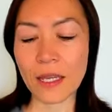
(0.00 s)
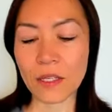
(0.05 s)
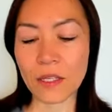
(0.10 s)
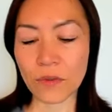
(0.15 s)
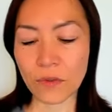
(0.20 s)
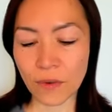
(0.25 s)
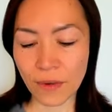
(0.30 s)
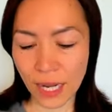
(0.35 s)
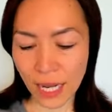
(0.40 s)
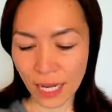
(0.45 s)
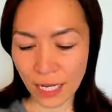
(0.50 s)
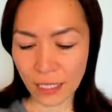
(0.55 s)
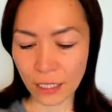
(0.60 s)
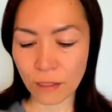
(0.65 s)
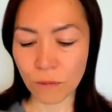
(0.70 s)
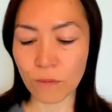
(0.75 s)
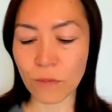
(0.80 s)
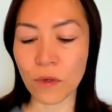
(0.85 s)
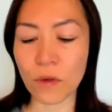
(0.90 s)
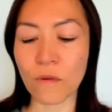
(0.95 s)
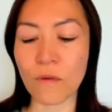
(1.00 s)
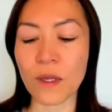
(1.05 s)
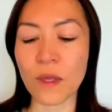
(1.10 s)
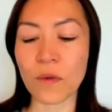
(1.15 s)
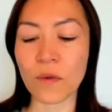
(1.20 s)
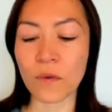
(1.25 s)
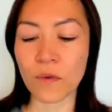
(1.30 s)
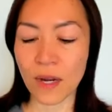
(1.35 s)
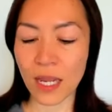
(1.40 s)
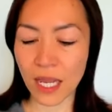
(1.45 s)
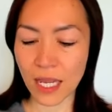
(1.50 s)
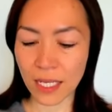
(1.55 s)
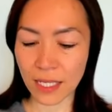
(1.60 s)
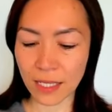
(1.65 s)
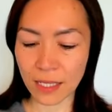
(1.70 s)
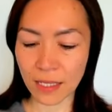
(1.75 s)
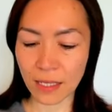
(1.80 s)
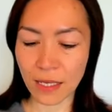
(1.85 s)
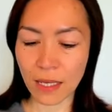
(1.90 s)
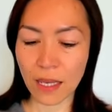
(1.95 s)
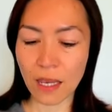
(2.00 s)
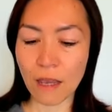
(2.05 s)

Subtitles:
Grace, move with grace,